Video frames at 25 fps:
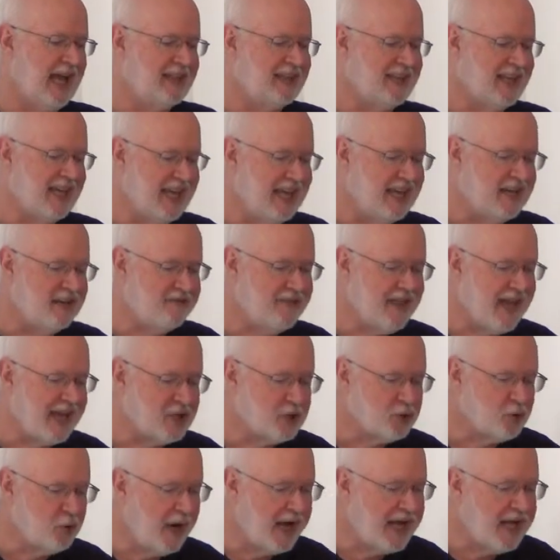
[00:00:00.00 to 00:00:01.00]
At the end of
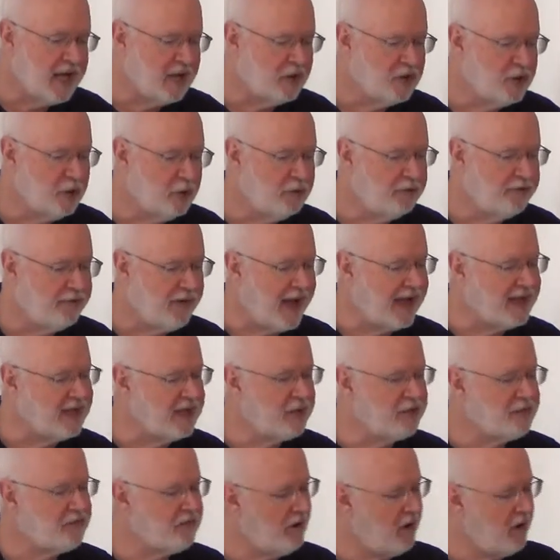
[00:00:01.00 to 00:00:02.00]
that trail, you'll find
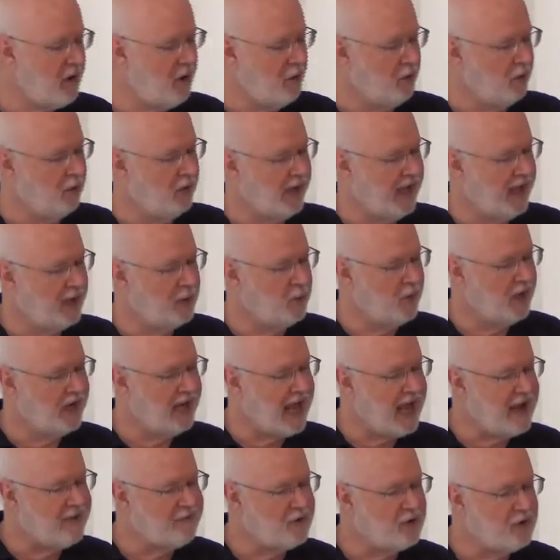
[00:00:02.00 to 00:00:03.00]
a throne, and
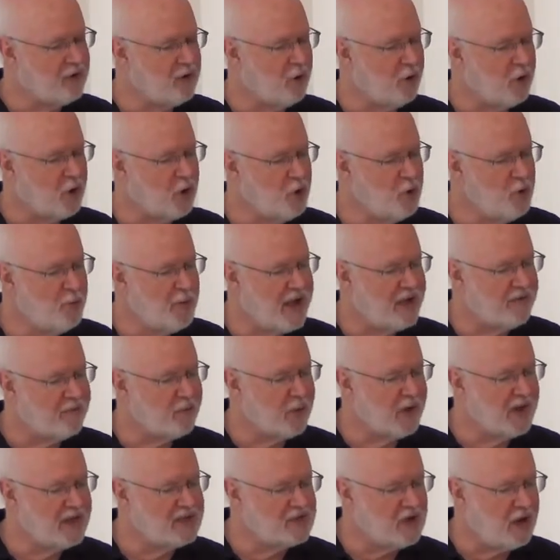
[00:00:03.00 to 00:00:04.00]
whatever or
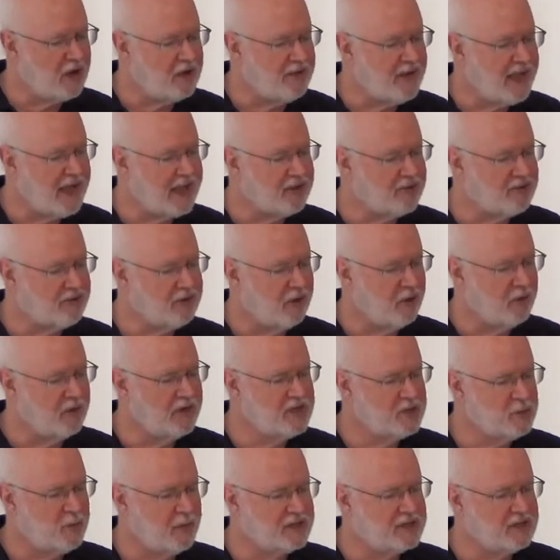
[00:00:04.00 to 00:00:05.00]
whomever is on that throne
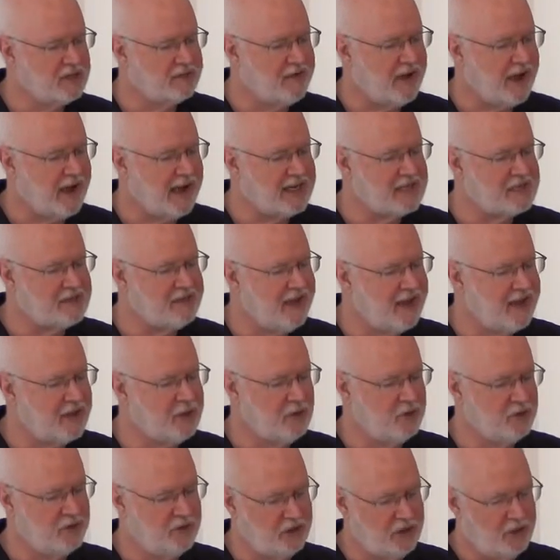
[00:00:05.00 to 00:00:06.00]
is what's of highest
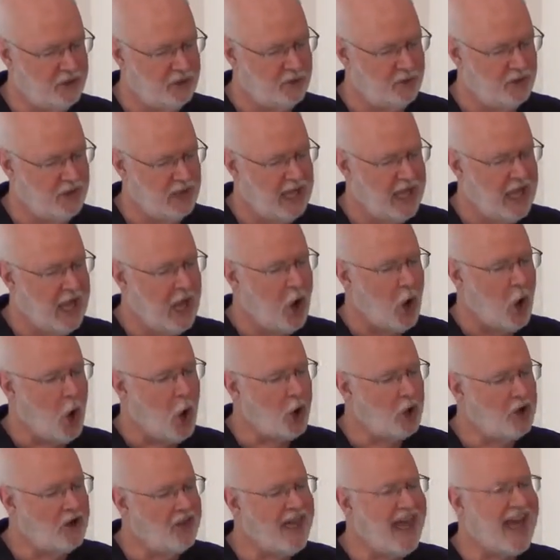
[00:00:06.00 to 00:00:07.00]
value to you.
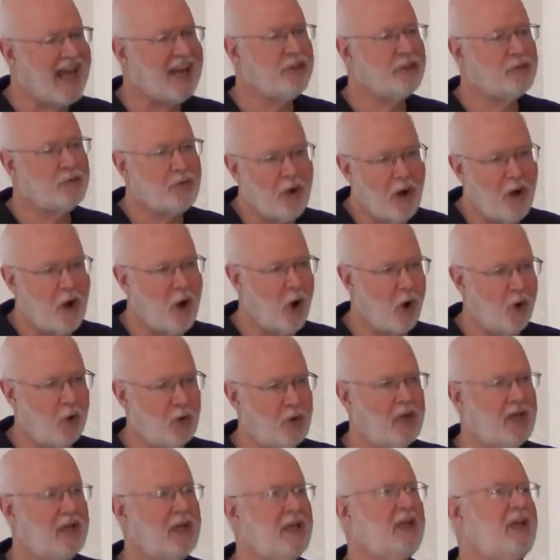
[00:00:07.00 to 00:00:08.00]
On that
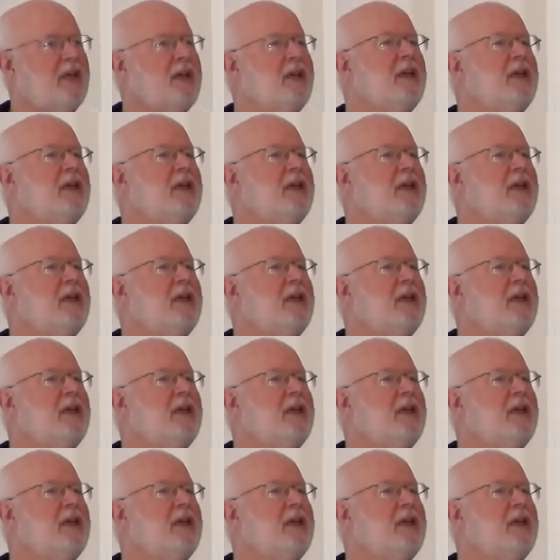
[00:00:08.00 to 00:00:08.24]
throne